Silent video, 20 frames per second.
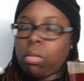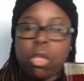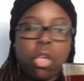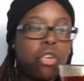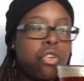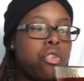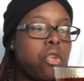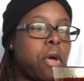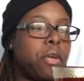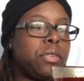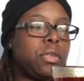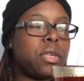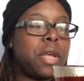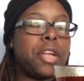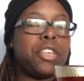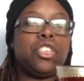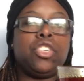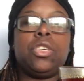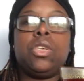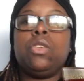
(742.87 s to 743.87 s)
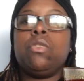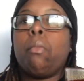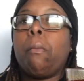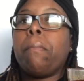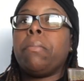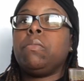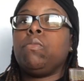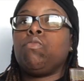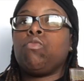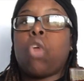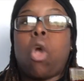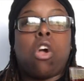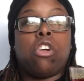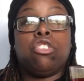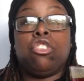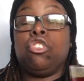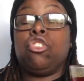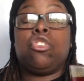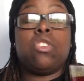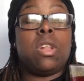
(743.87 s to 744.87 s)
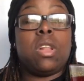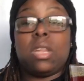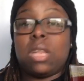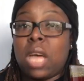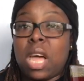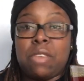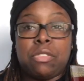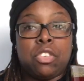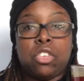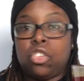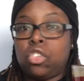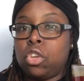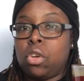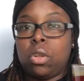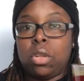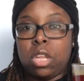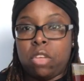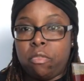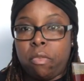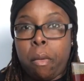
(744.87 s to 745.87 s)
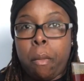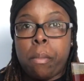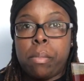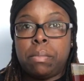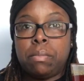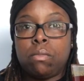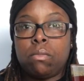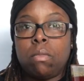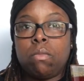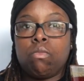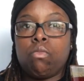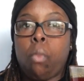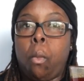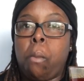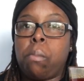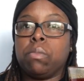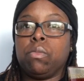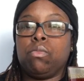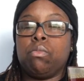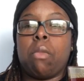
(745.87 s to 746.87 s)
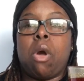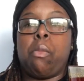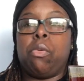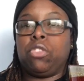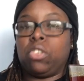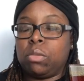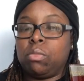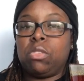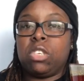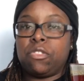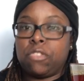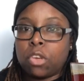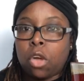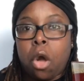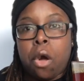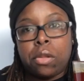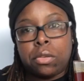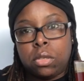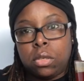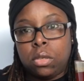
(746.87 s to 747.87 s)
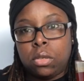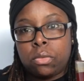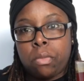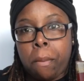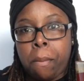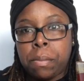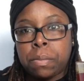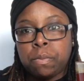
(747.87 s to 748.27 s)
you know what I'm saying, she's still alive, she's still living, but with some difficulties.